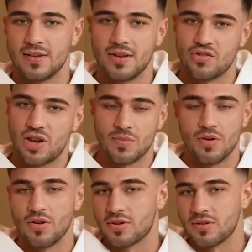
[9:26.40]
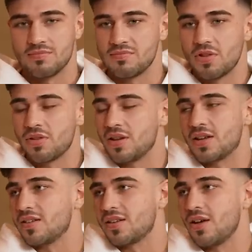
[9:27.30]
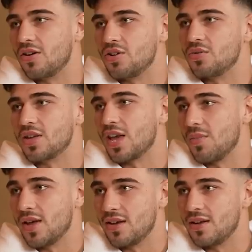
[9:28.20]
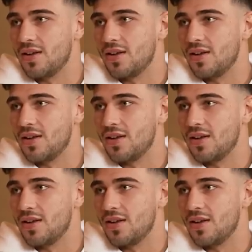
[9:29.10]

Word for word: Fury's absence at the press conference